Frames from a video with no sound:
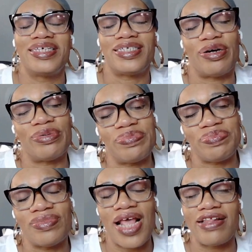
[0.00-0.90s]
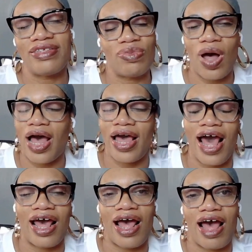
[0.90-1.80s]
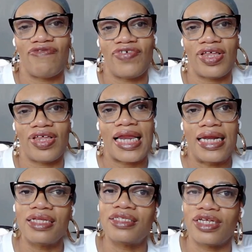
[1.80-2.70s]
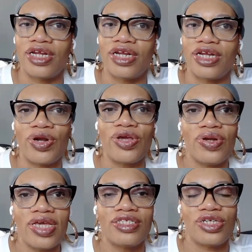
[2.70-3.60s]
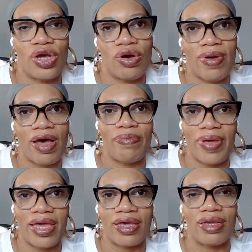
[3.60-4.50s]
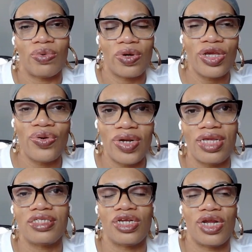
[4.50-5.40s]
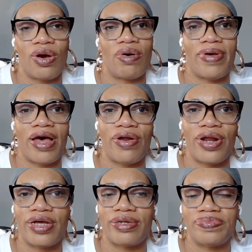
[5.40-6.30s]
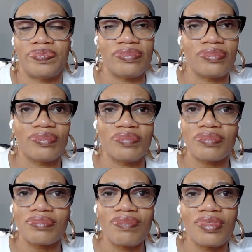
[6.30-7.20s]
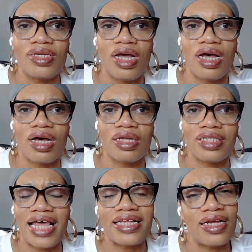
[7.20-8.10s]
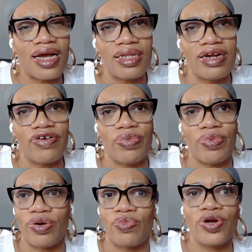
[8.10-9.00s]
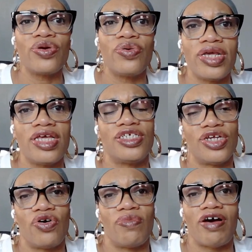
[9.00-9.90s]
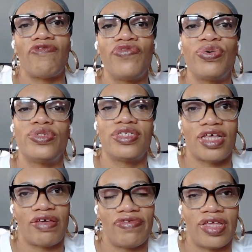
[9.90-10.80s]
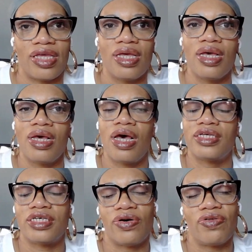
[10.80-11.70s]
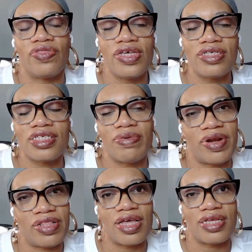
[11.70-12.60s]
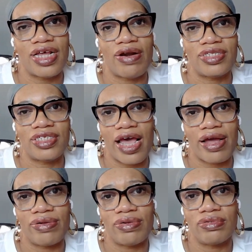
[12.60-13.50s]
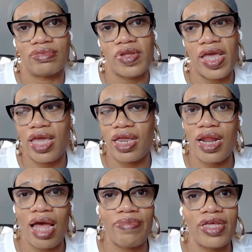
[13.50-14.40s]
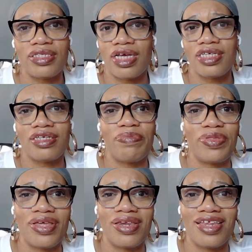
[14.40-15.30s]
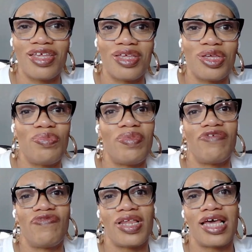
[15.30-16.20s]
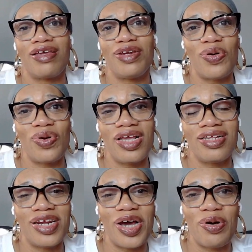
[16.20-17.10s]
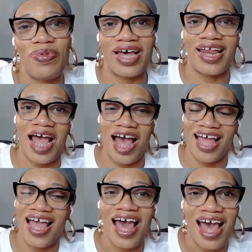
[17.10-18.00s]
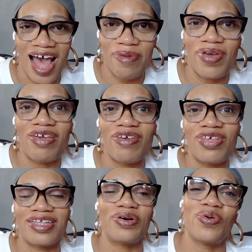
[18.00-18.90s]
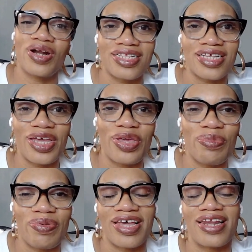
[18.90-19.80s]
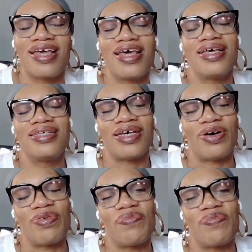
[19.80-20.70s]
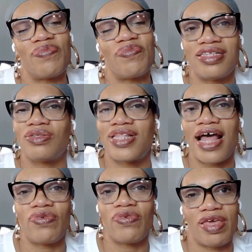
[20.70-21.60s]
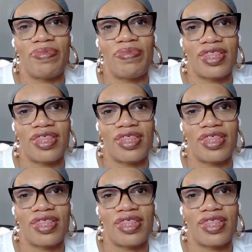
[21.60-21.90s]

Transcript: So that's why I, I feel like need to know. What do you need to know about baking? What do you need to know about um uh like the culinary world? What do you need to know about food safety? So these are some of the things that I'll tackle. And I may tell you something you may feel like you don't need to know, but I, I may still want to tell you. But so that's that's what made me